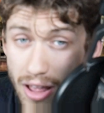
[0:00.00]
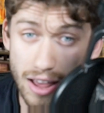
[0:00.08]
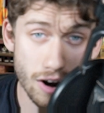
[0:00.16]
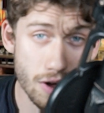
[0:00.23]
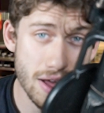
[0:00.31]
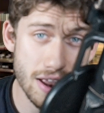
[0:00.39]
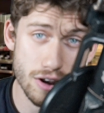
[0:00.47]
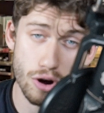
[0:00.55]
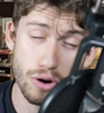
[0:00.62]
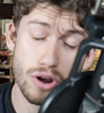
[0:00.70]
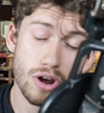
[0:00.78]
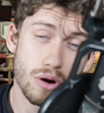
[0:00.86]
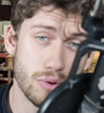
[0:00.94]
And on that
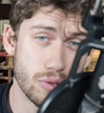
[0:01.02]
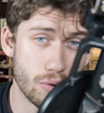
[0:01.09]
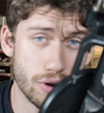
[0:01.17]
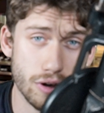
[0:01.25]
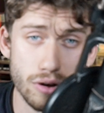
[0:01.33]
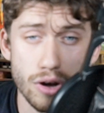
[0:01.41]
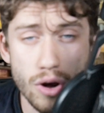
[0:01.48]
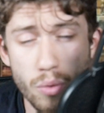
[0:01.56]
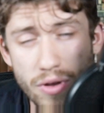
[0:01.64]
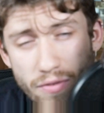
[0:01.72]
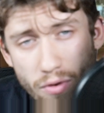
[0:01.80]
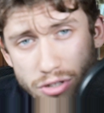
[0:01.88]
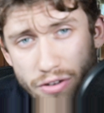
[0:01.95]
note, with audio,
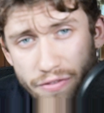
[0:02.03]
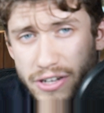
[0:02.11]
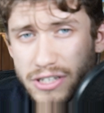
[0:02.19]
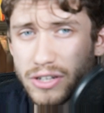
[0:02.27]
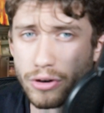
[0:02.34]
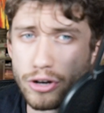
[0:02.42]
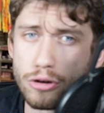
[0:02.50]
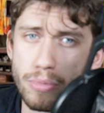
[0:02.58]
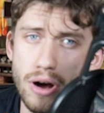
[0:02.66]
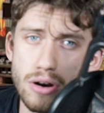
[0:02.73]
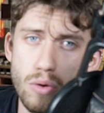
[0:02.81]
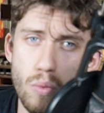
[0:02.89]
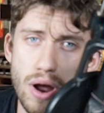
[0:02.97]
we've also fixed the audio
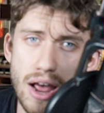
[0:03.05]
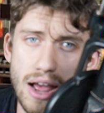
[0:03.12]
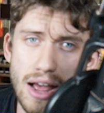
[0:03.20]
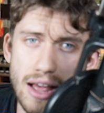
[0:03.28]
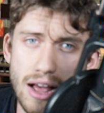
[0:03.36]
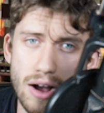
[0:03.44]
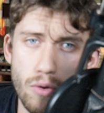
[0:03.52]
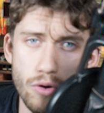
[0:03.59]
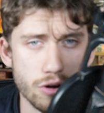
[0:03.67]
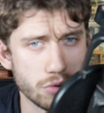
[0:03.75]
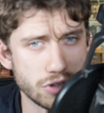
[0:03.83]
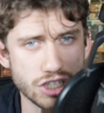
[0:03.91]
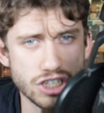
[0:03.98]
bug where
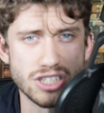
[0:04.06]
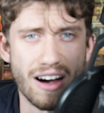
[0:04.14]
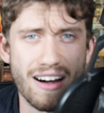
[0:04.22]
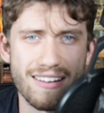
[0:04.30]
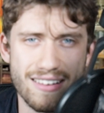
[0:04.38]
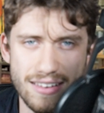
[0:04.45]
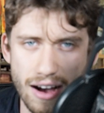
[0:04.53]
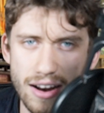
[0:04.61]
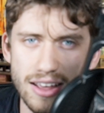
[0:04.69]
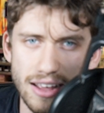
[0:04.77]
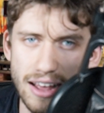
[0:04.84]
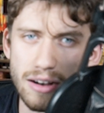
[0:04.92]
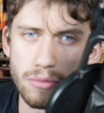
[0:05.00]
audio would just start
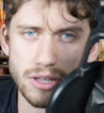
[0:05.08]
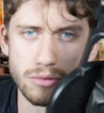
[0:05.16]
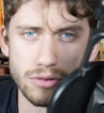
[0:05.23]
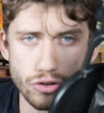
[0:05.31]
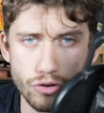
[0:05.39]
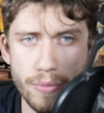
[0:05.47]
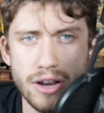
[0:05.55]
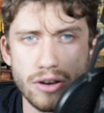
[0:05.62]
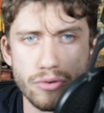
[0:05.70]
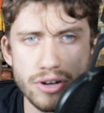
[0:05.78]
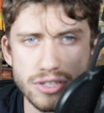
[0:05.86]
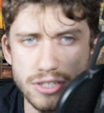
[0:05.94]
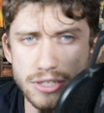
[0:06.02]
cutting out when there are too many
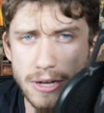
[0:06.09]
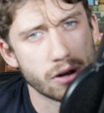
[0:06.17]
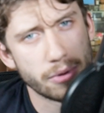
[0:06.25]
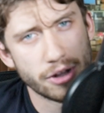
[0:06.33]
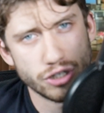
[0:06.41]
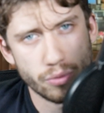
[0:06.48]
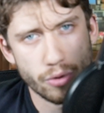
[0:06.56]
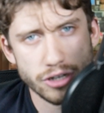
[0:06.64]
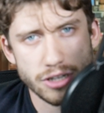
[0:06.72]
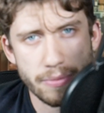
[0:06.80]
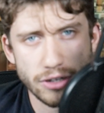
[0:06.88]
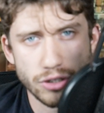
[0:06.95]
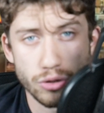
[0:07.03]
noises. a bunch of work
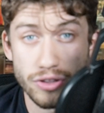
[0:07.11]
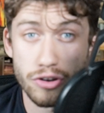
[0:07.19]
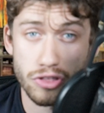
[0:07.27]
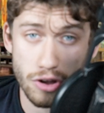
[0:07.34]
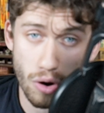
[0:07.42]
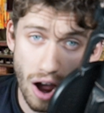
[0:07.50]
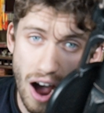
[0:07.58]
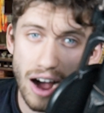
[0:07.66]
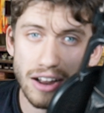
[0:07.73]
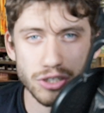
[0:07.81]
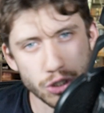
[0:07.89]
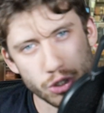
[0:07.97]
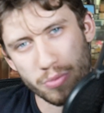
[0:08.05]
to make sure that there
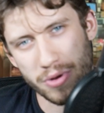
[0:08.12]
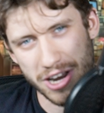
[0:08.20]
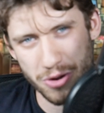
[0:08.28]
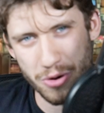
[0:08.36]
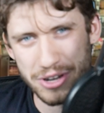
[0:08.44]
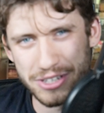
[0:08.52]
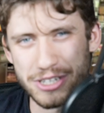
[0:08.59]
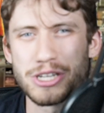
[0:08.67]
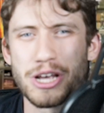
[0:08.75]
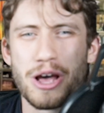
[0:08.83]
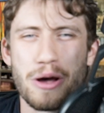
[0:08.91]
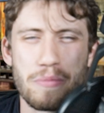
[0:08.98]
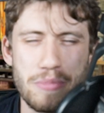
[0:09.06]
aren't too many noises
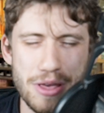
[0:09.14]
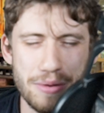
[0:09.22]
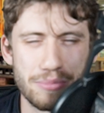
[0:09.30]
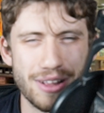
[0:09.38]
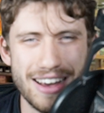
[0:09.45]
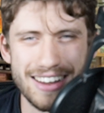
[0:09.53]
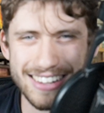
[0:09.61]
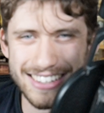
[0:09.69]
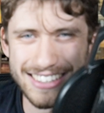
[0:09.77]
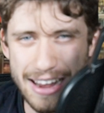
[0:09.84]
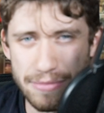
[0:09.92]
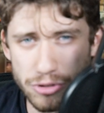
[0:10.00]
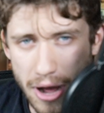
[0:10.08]
being played at the
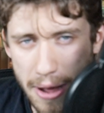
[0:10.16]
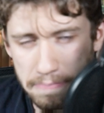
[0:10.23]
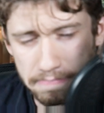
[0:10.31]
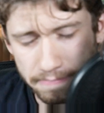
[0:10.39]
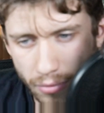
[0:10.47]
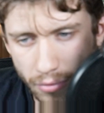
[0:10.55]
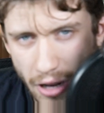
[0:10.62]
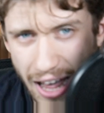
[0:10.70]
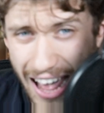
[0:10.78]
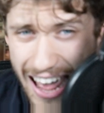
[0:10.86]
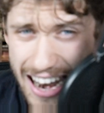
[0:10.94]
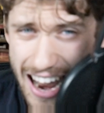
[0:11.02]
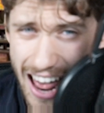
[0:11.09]
same time.
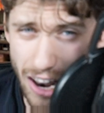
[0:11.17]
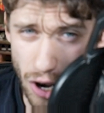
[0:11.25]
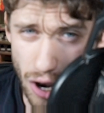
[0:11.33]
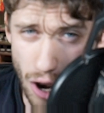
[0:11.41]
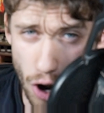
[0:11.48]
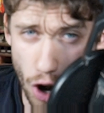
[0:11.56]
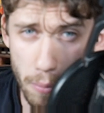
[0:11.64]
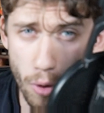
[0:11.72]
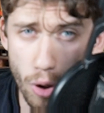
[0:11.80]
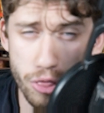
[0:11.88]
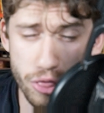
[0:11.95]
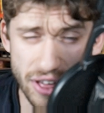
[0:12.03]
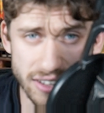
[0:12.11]
And a lot more
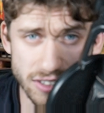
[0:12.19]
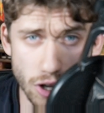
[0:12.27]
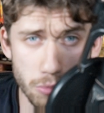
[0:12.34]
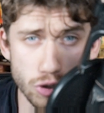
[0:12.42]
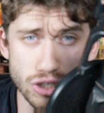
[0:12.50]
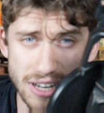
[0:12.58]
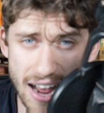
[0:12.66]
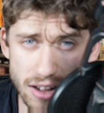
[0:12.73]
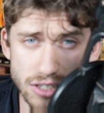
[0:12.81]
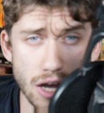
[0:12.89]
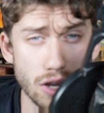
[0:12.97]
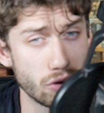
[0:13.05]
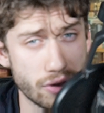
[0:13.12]
things, a lot more sounds
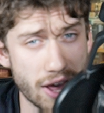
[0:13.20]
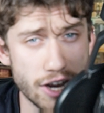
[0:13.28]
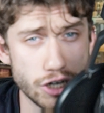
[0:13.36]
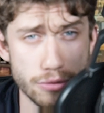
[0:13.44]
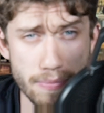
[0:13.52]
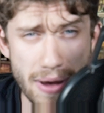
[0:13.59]
are location